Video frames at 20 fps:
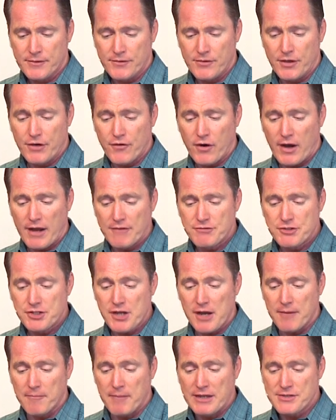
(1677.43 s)
Therefore I've
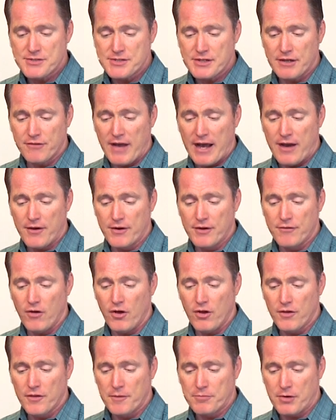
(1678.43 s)
shut myself out of
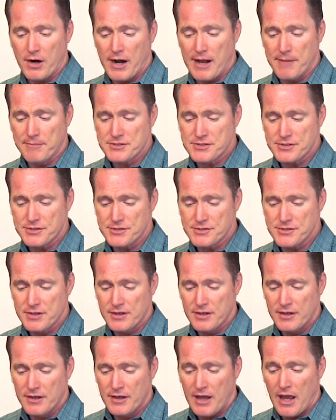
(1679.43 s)
all the promises.
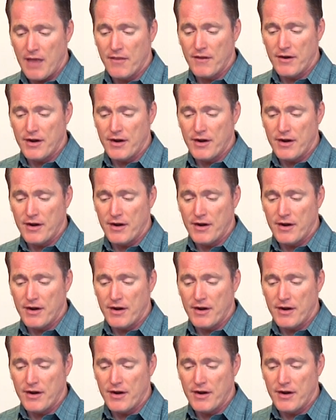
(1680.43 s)
And